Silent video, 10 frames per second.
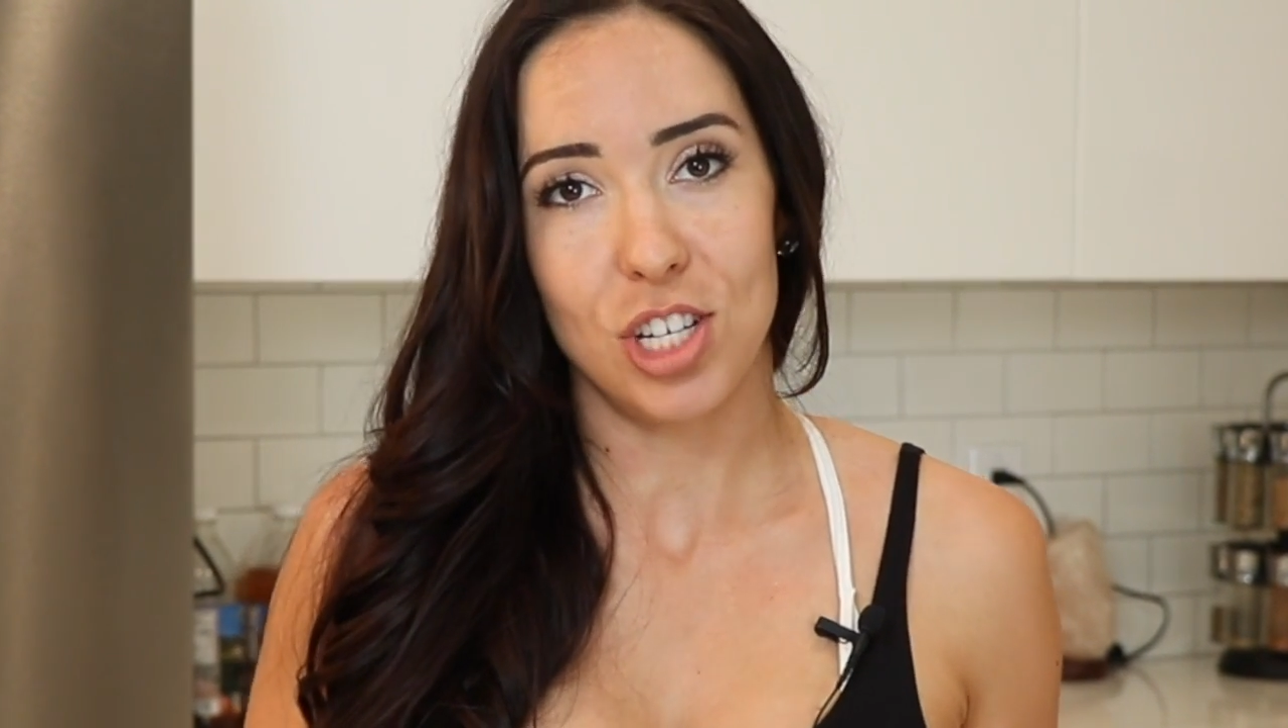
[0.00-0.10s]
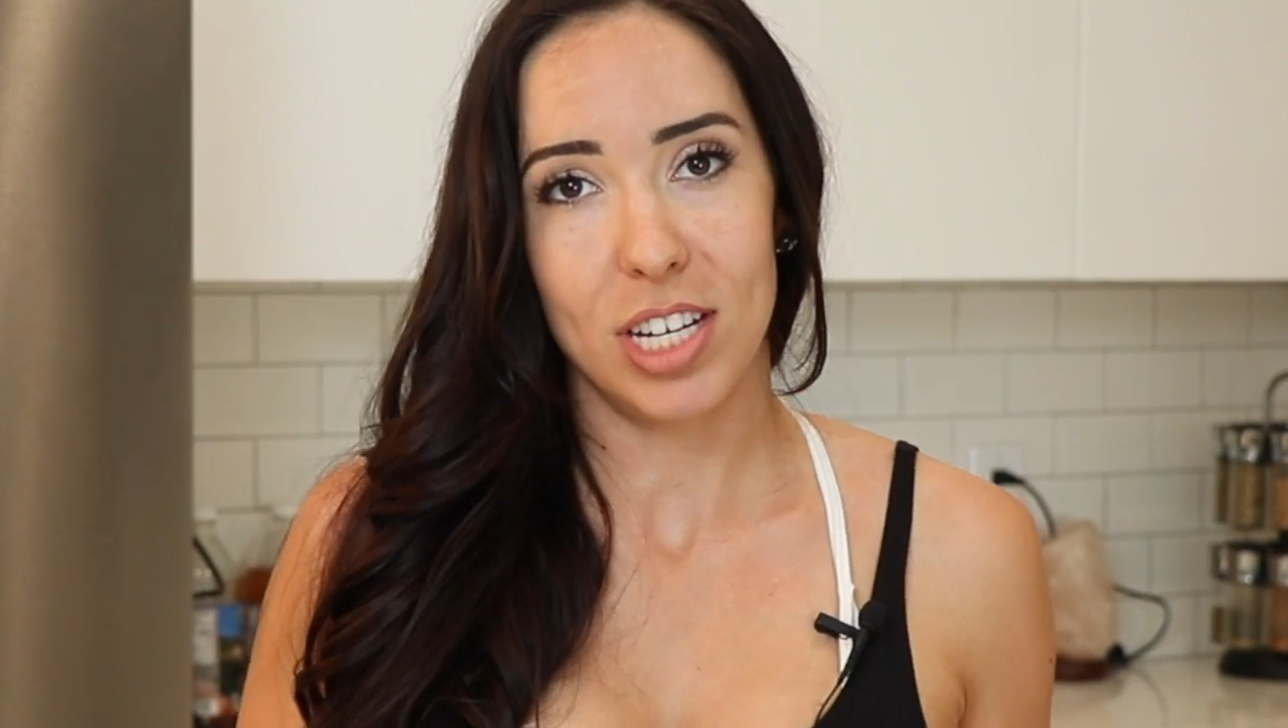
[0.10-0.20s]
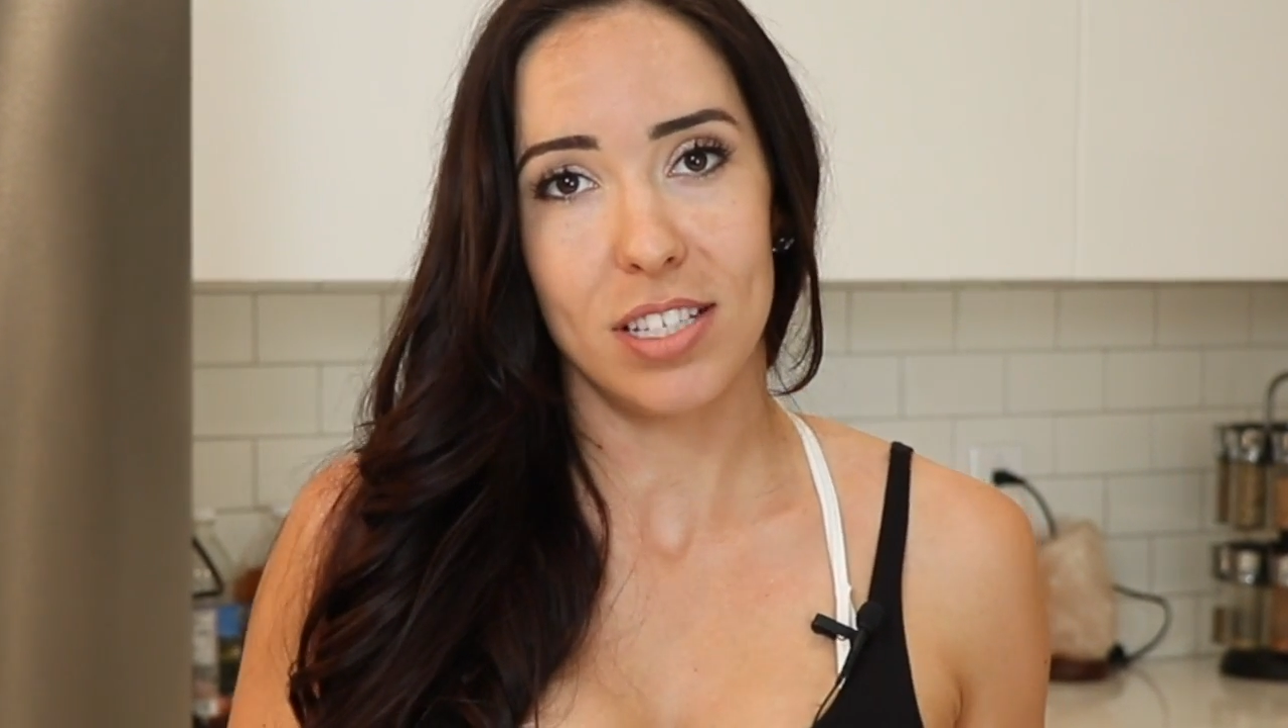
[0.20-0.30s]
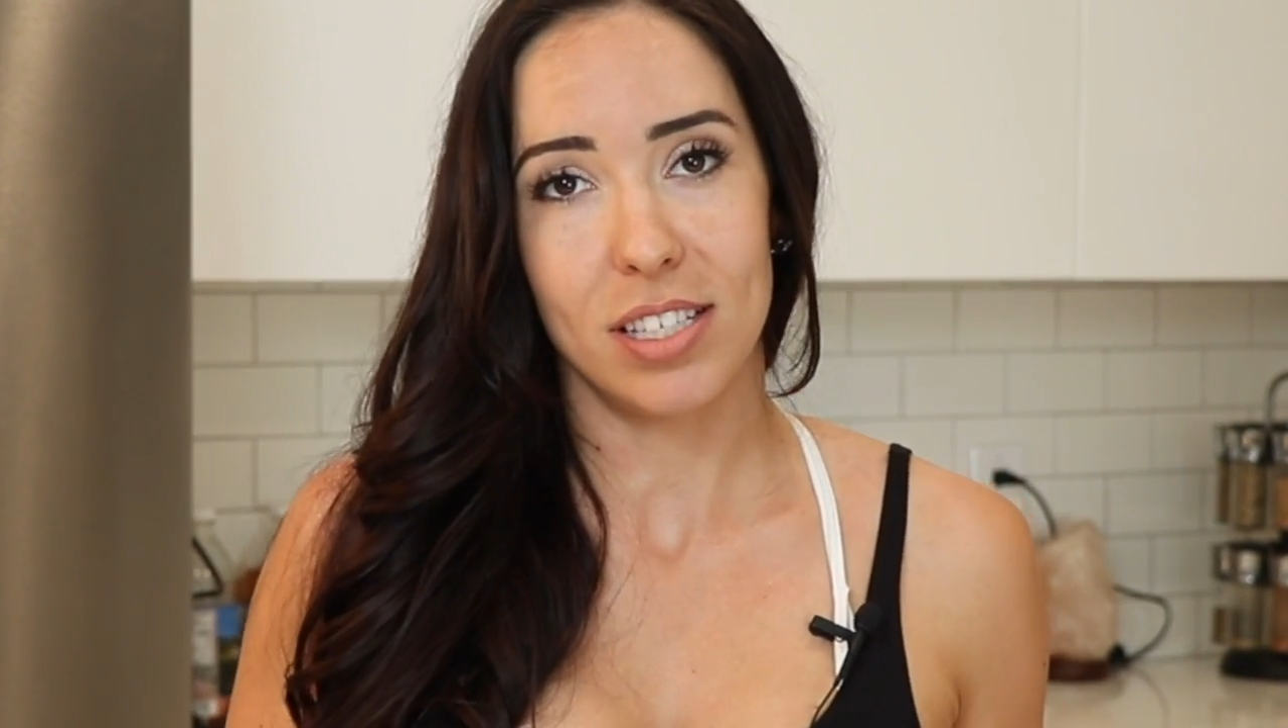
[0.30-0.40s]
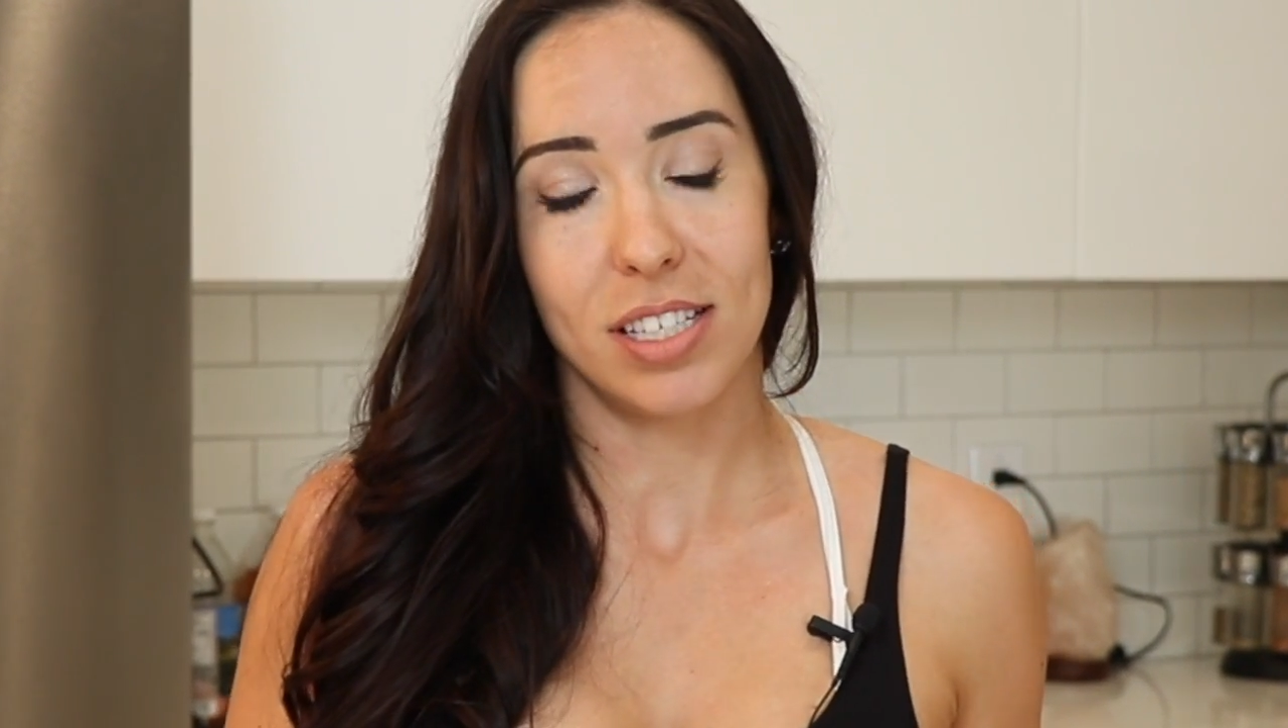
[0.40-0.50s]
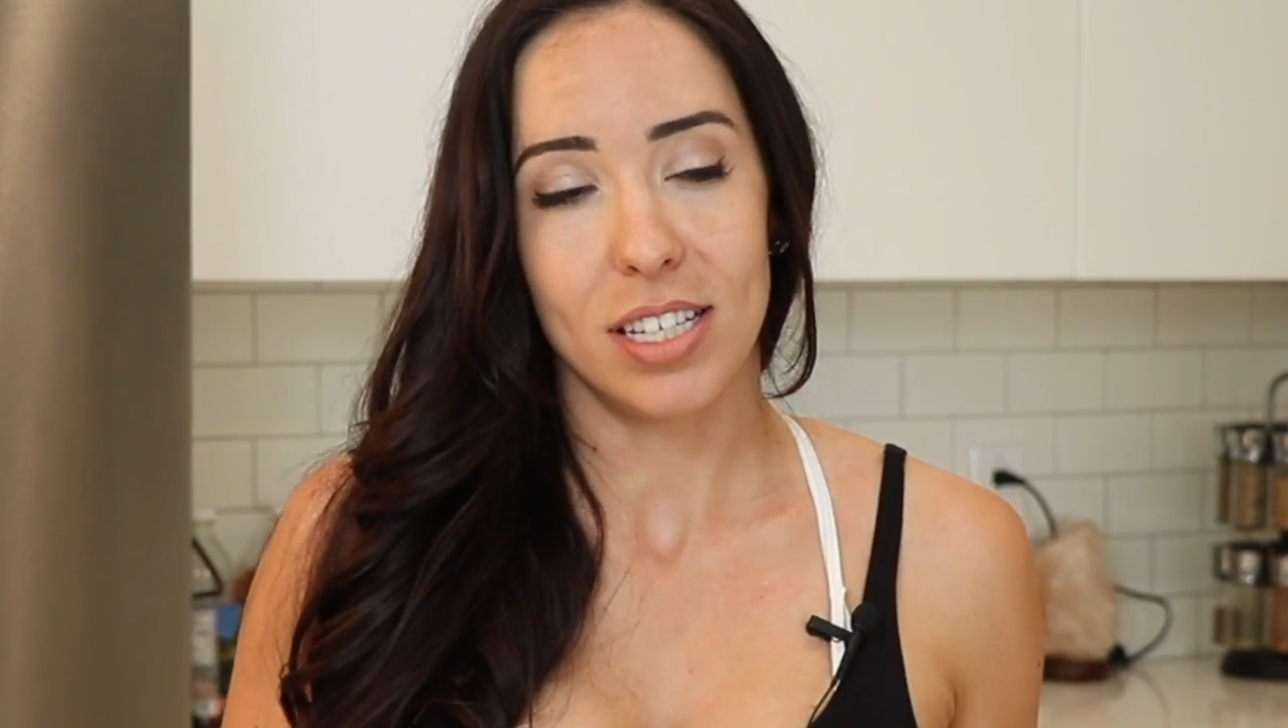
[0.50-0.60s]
jeans.